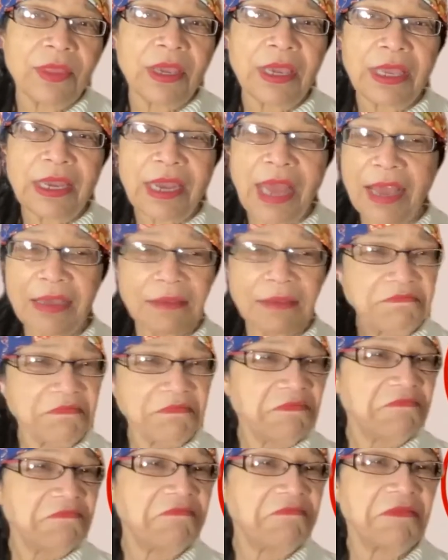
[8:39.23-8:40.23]
and I
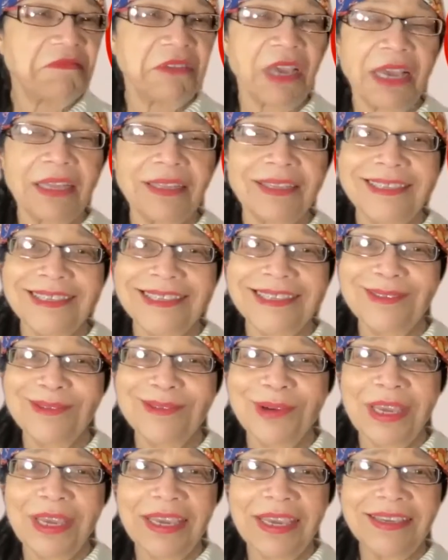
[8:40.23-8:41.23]
got good
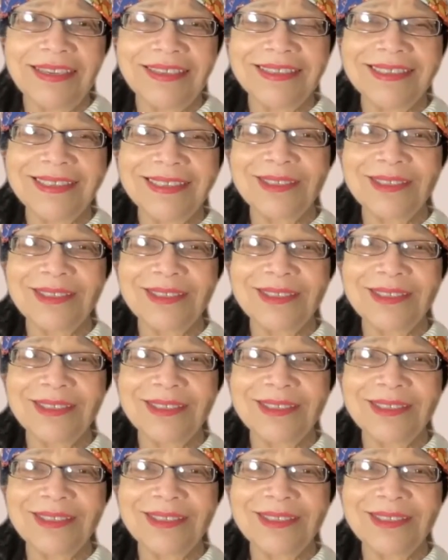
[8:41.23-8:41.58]
grades